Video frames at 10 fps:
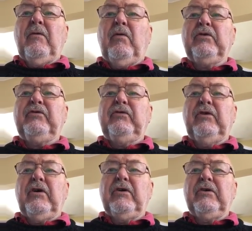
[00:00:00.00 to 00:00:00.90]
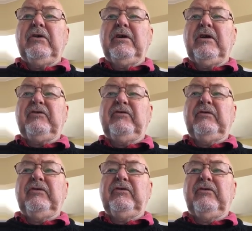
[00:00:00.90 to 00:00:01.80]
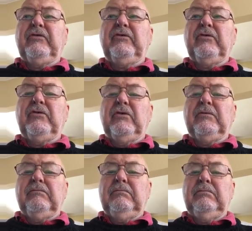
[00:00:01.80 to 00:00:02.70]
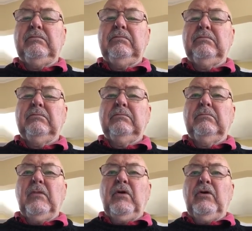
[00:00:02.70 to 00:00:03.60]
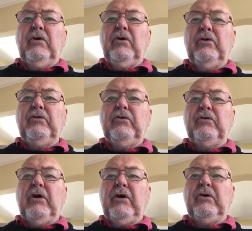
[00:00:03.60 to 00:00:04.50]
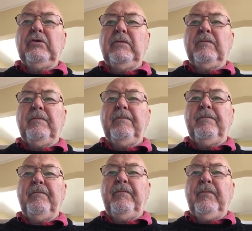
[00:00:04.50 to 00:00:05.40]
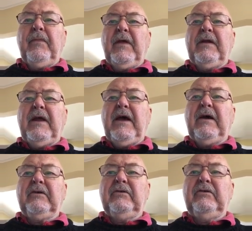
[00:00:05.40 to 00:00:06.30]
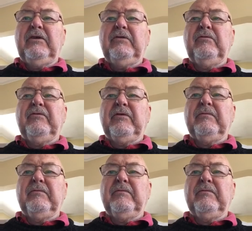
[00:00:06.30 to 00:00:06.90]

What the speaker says: what you know gets you into the door. Who you know and how you deal with